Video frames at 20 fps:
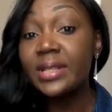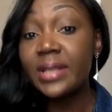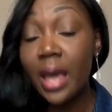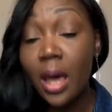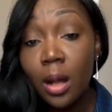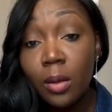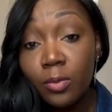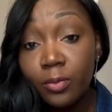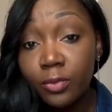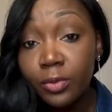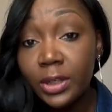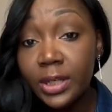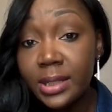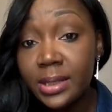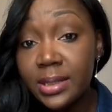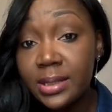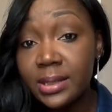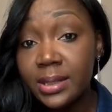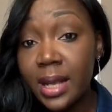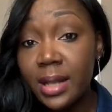helpful in
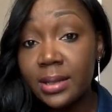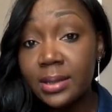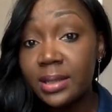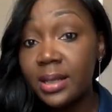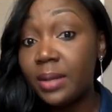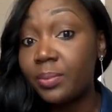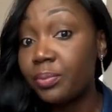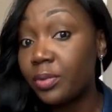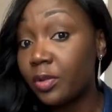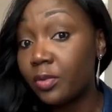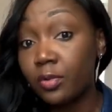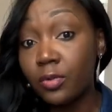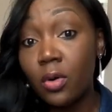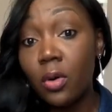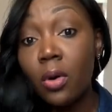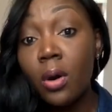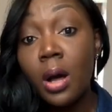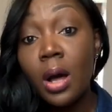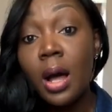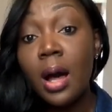the sense that before